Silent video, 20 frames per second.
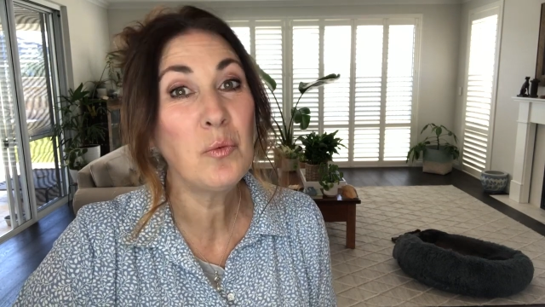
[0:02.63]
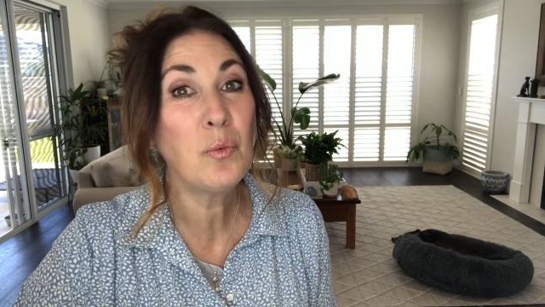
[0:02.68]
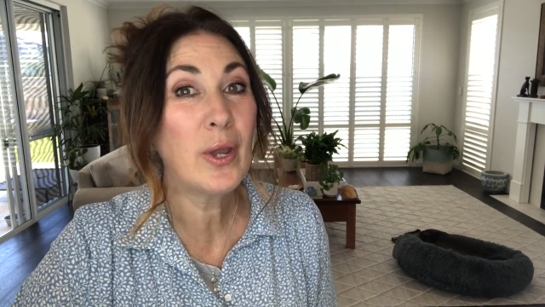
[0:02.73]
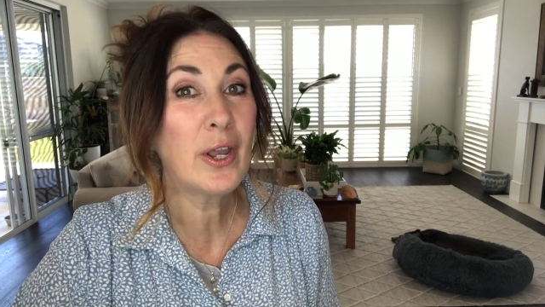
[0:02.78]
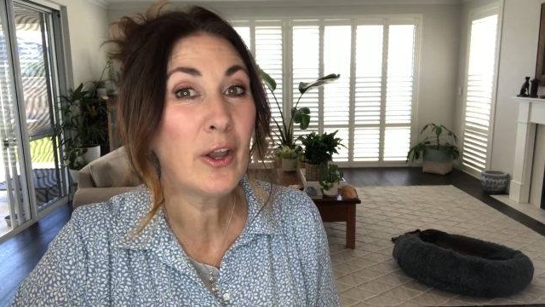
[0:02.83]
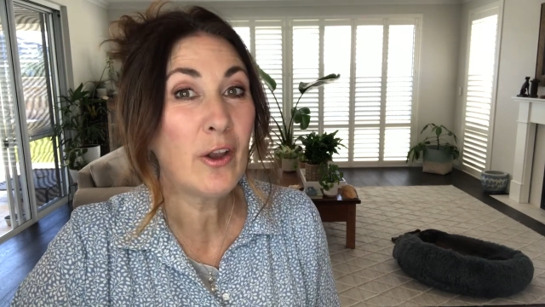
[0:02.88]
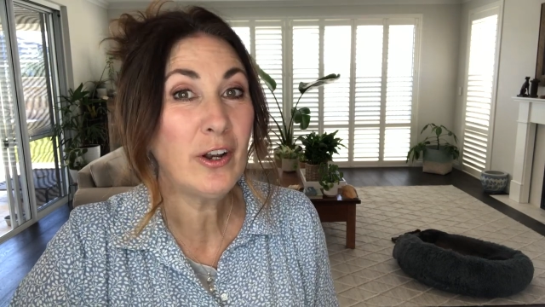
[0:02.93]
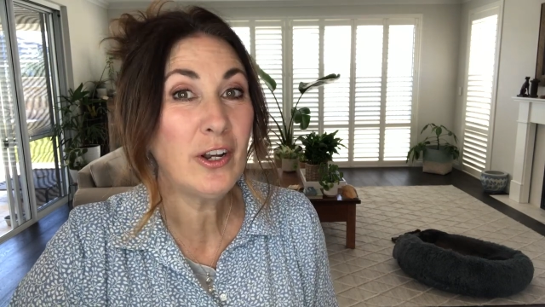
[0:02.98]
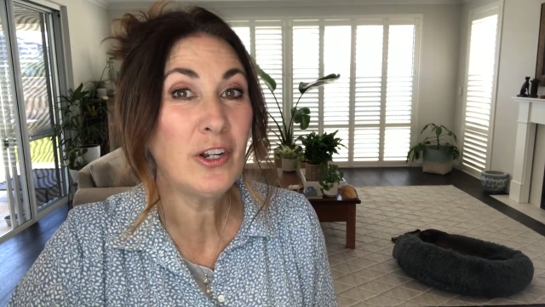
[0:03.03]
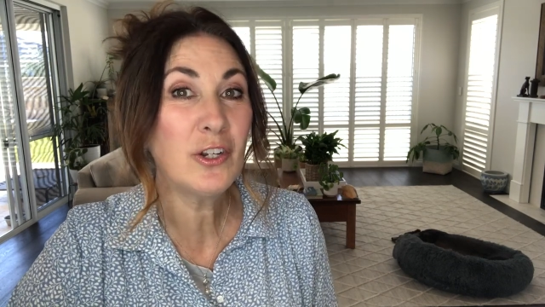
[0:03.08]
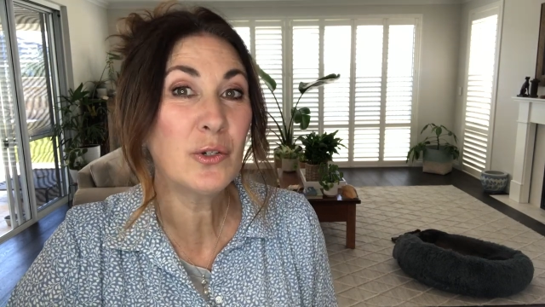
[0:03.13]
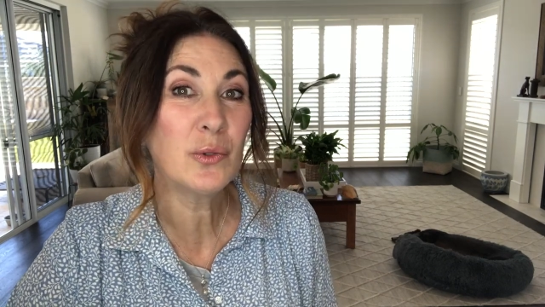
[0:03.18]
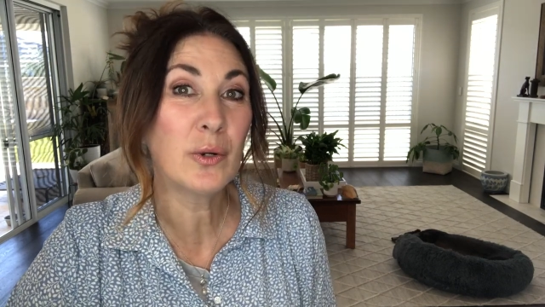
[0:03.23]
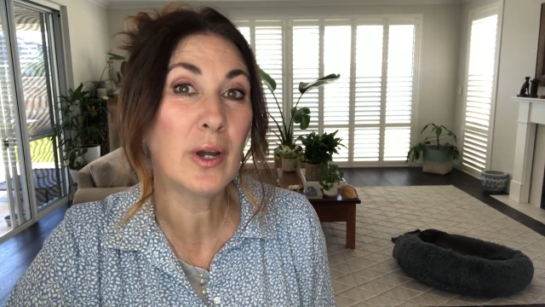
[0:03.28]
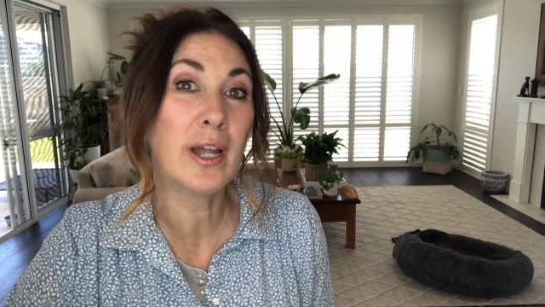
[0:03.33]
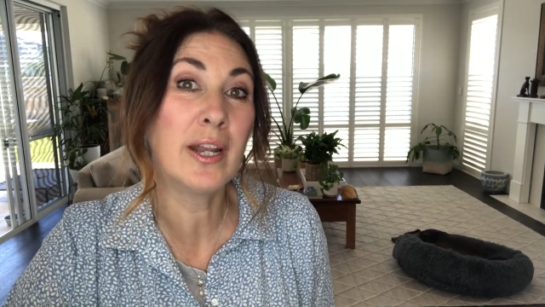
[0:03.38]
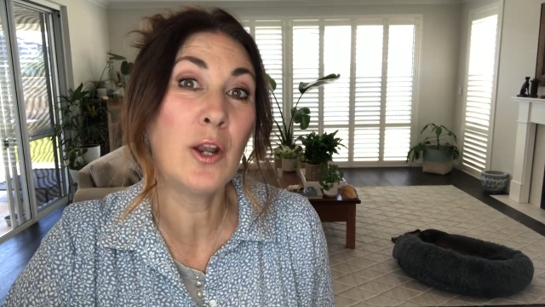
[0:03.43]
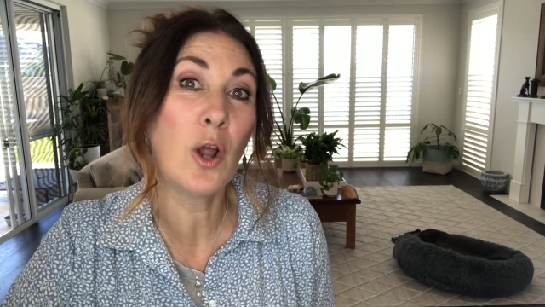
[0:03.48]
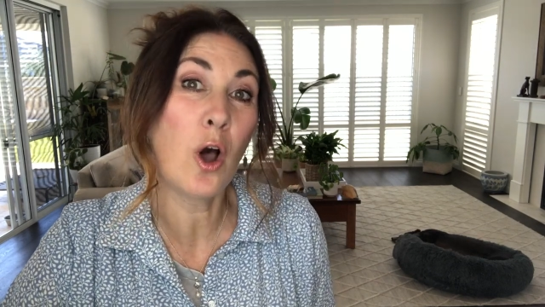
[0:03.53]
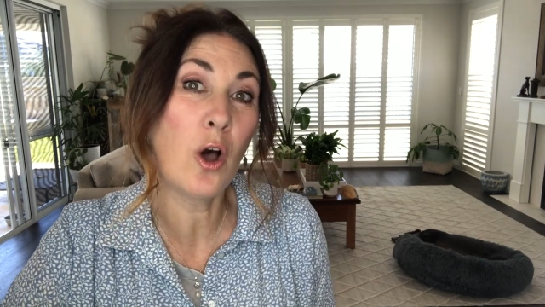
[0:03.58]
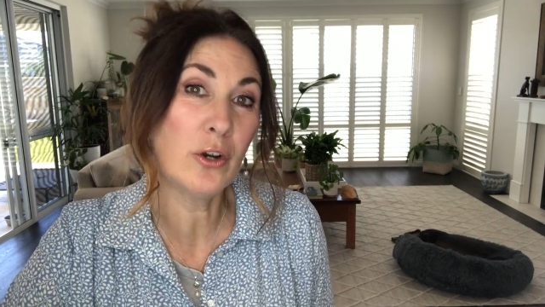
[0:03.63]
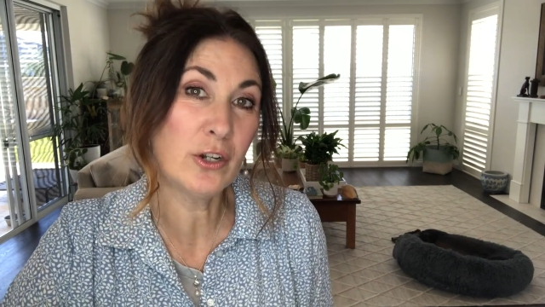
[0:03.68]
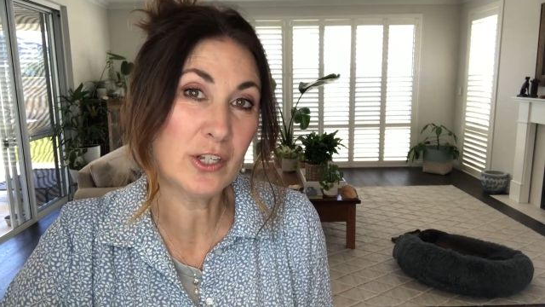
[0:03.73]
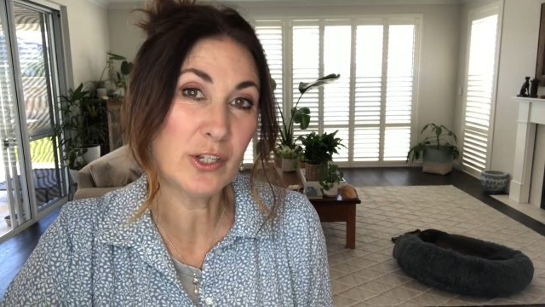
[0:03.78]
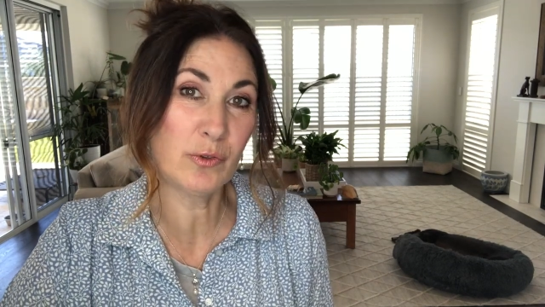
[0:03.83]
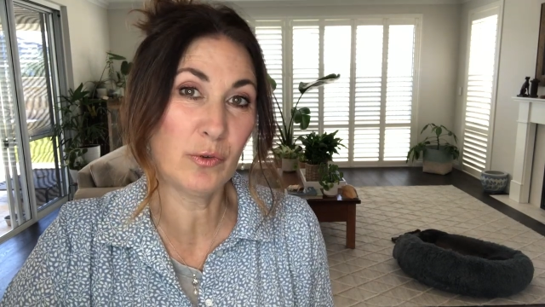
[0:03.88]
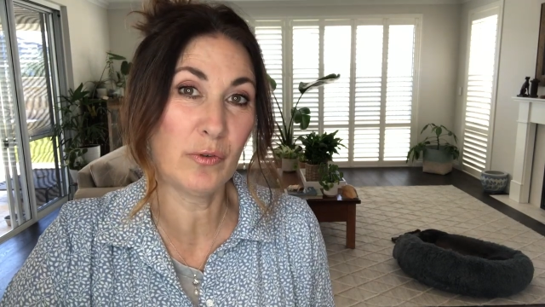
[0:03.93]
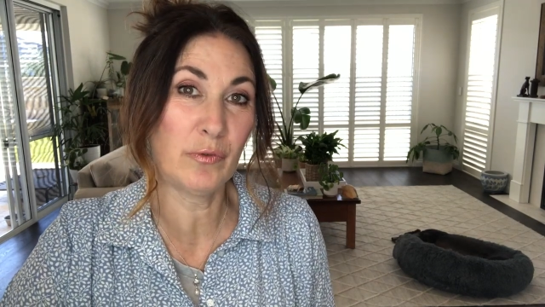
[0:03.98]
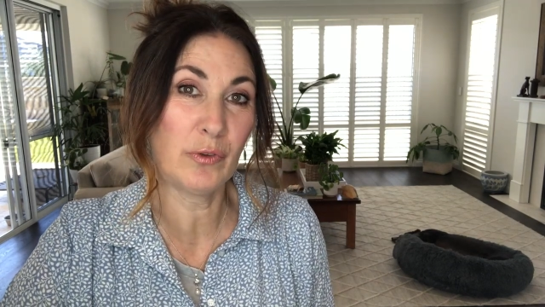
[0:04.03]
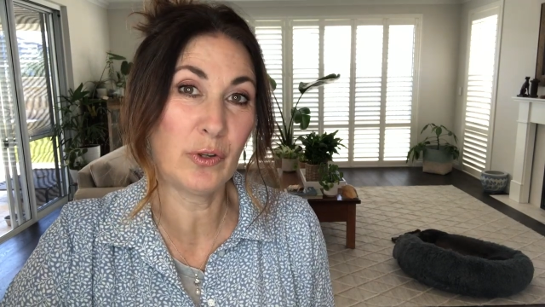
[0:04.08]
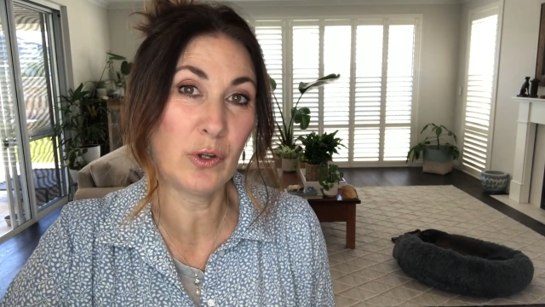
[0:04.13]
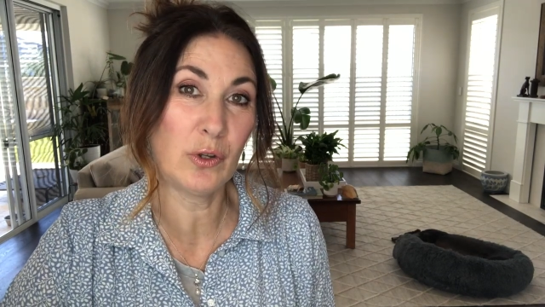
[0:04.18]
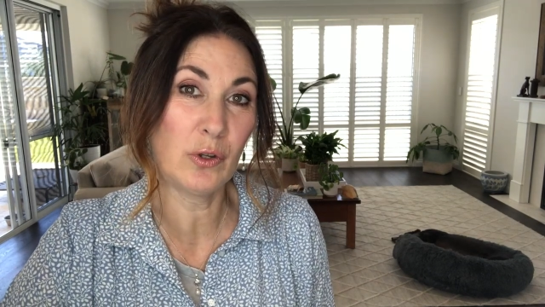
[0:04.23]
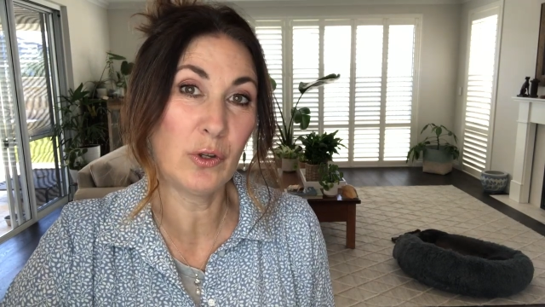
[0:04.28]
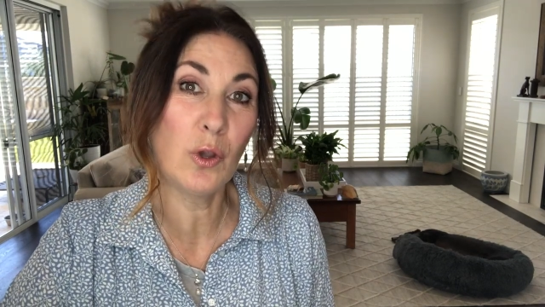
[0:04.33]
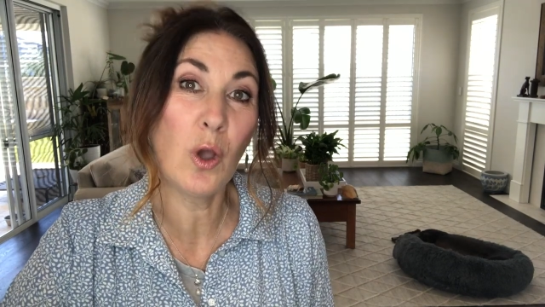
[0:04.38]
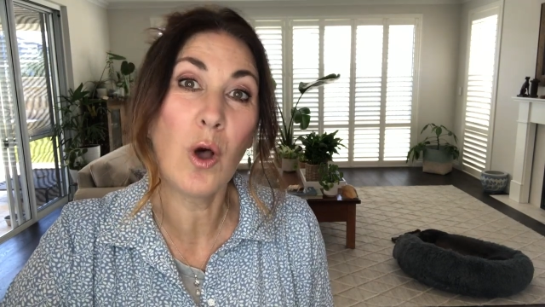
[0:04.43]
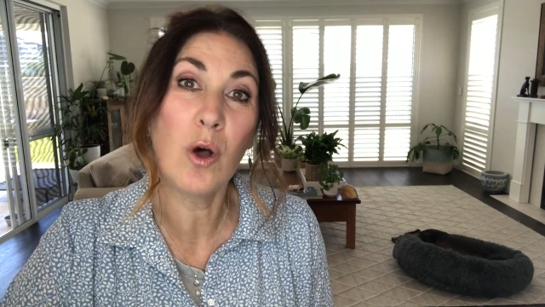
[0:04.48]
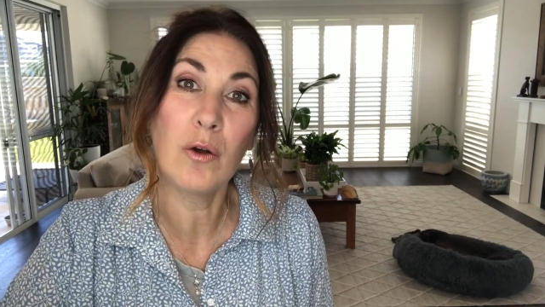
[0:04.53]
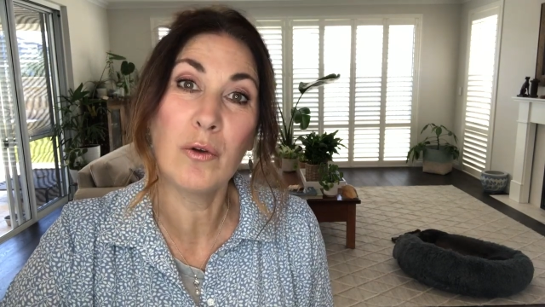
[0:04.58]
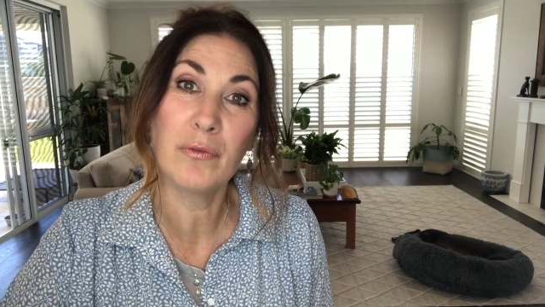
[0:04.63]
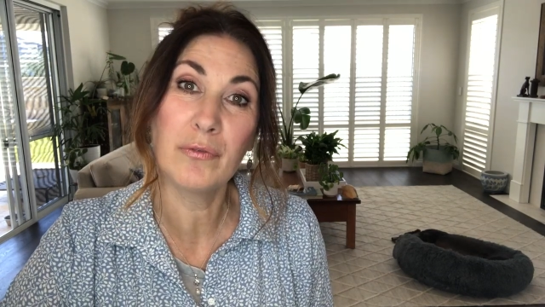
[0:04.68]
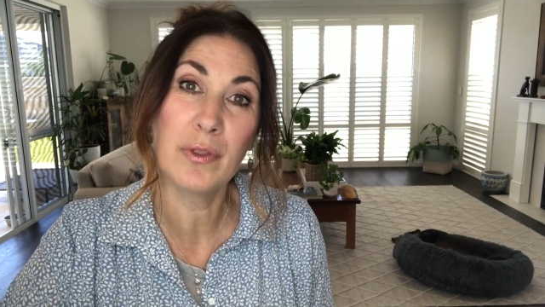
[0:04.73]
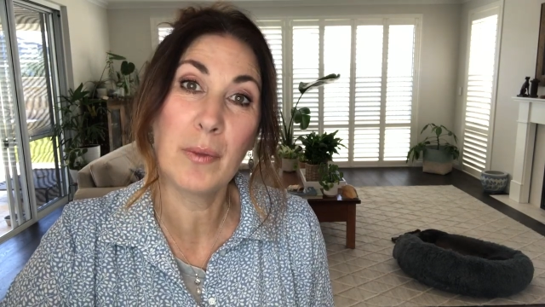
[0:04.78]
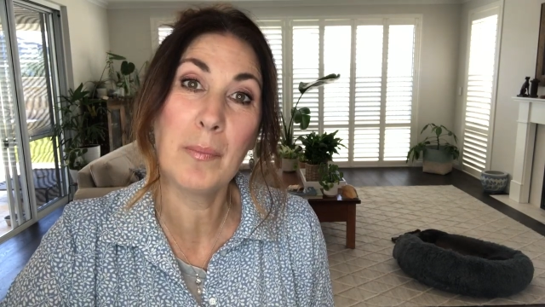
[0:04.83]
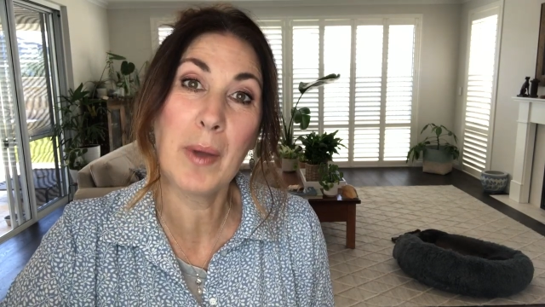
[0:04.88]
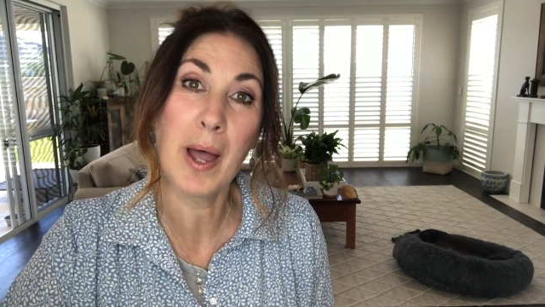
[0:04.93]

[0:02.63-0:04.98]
We're going to do an honest review of the